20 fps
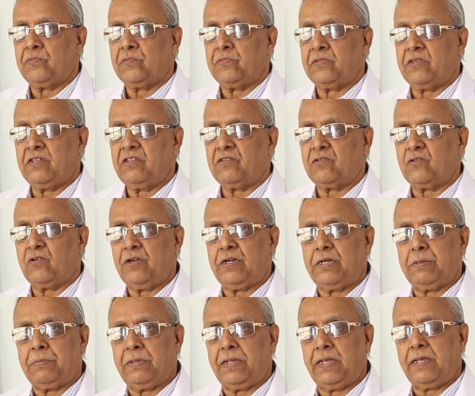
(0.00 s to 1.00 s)
this is going to
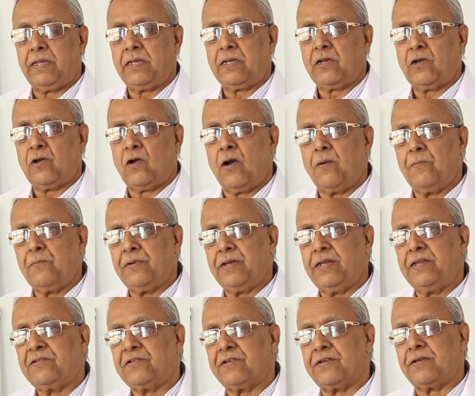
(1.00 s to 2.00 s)
be a
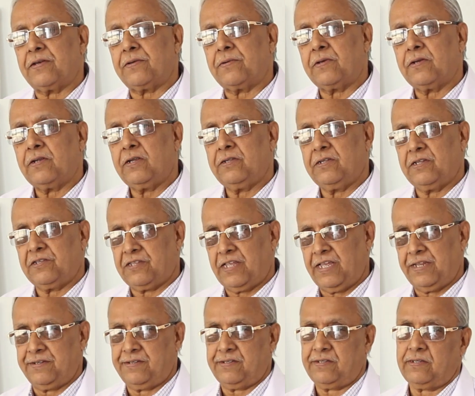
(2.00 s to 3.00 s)
combination in the
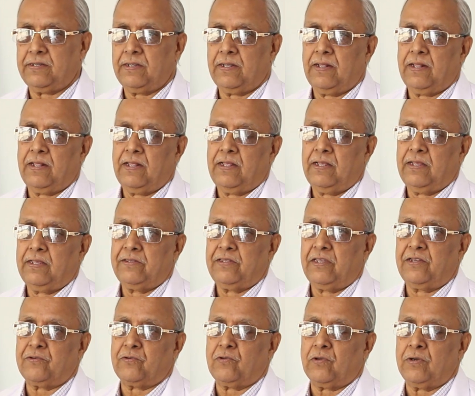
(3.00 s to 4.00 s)
sense there
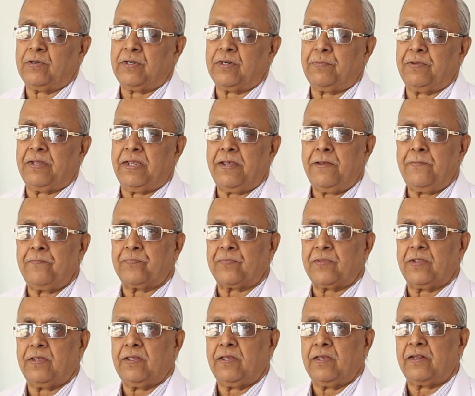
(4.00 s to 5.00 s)
is going to be a
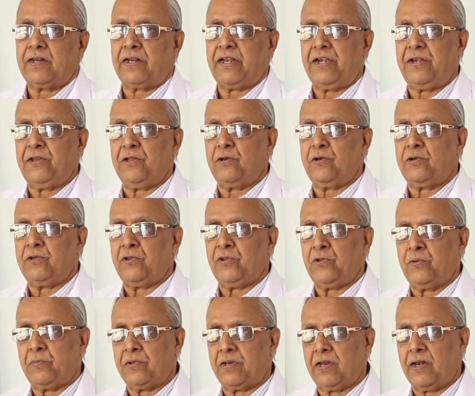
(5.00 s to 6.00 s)

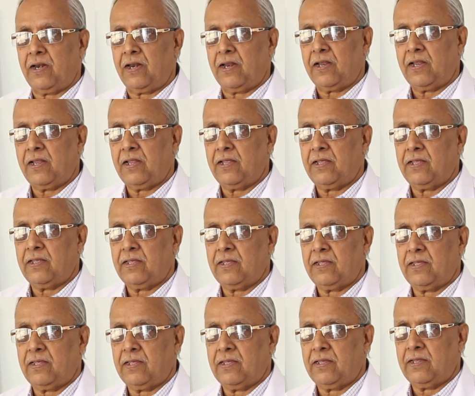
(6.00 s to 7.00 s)
radio-humeral
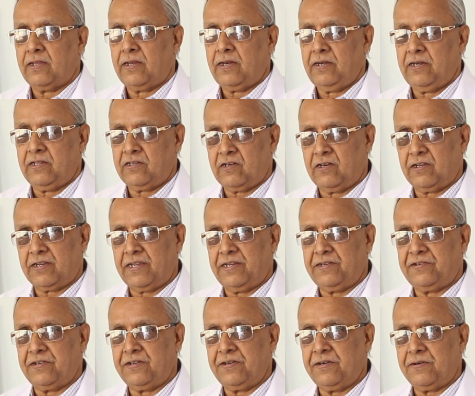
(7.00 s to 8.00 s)

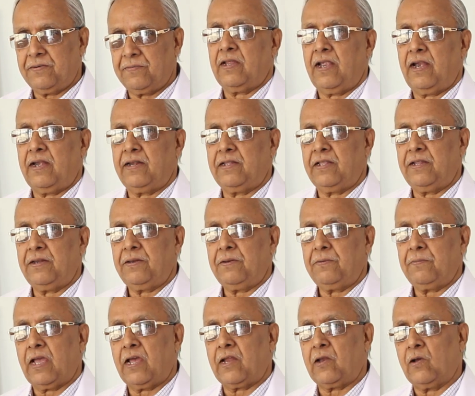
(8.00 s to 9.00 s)
dislocation, and then
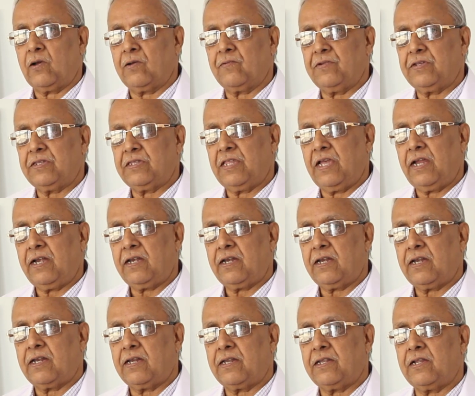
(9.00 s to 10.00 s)
along with that
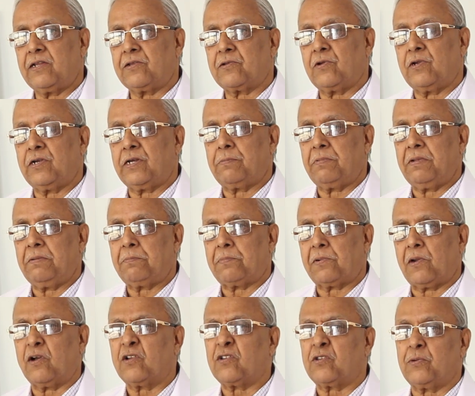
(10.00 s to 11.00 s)
there is going to be a
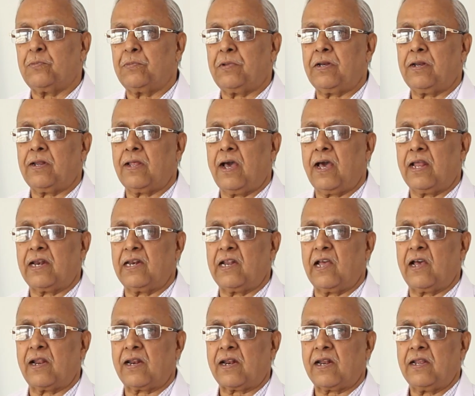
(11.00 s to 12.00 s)
proximal
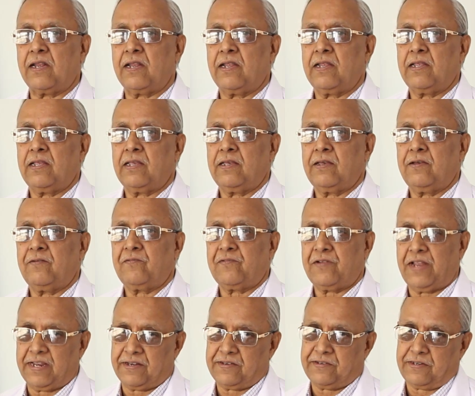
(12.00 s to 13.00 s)
ulnar
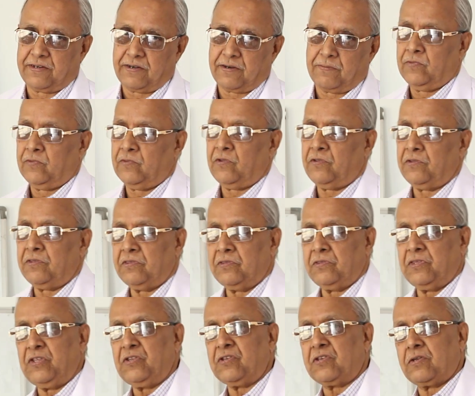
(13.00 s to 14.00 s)
fracture. So,
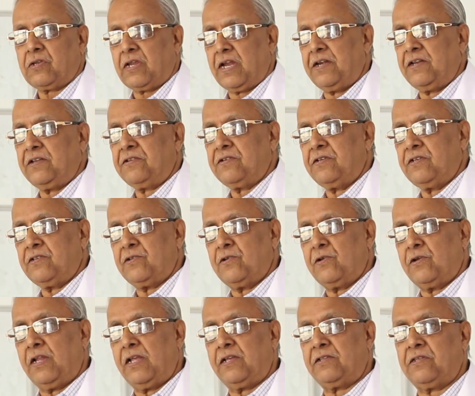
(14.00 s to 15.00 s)
this condition is
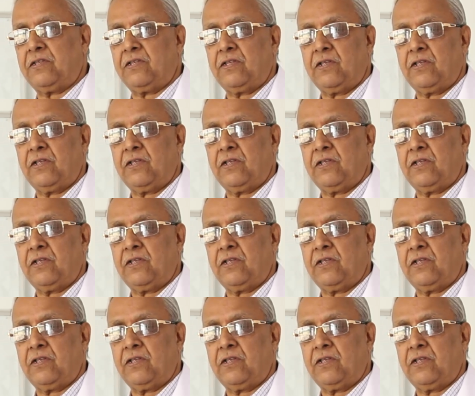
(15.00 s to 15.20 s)
known as